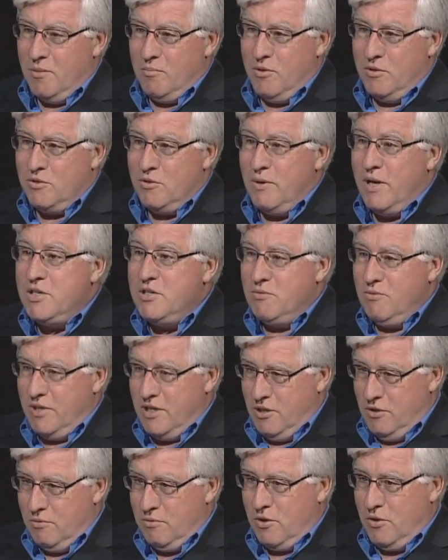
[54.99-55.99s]
but
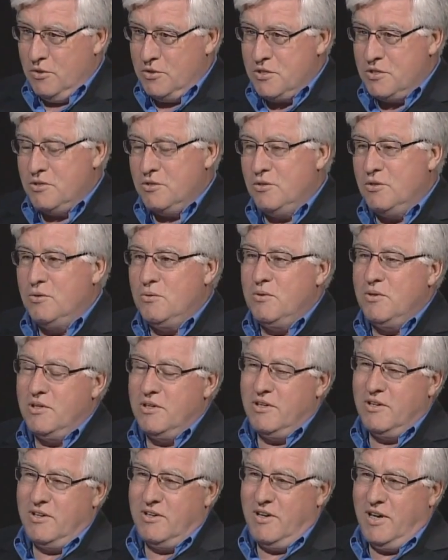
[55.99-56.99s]
gradually you
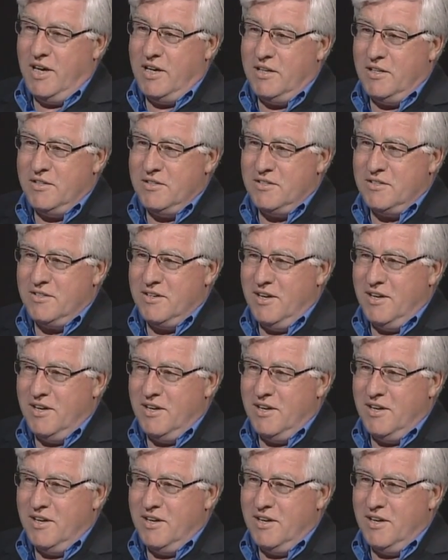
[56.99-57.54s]
also added